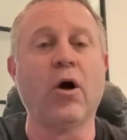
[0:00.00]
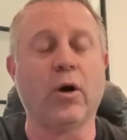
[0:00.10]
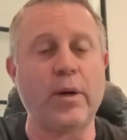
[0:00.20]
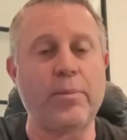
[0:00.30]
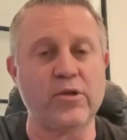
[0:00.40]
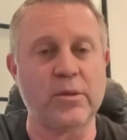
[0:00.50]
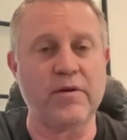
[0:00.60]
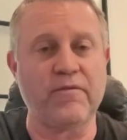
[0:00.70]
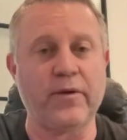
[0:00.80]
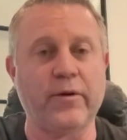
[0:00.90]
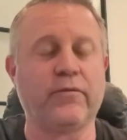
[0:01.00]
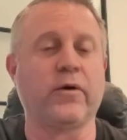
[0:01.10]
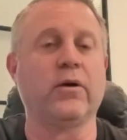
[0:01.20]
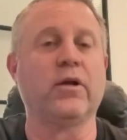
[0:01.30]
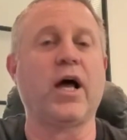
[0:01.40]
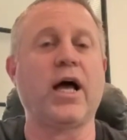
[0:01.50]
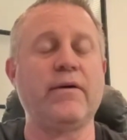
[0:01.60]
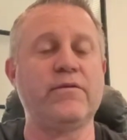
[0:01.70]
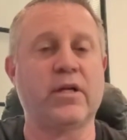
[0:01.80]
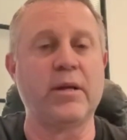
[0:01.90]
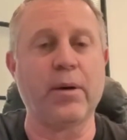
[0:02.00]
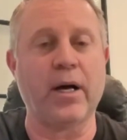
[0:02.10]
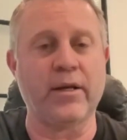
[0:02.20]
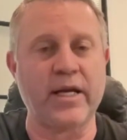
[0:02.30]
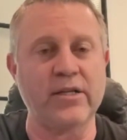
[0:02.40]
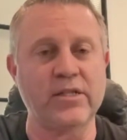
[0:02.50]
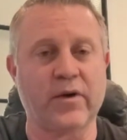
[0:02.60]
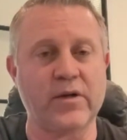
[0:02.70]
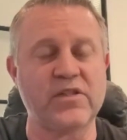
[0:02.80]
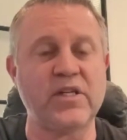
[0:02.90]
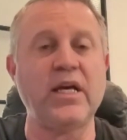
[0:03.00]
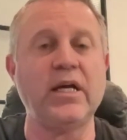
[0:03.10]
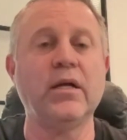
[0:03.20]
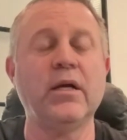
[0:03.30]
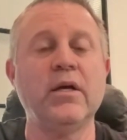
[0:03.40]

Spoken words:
Are we supposed to be fearing for our lives, on the edge of our seat?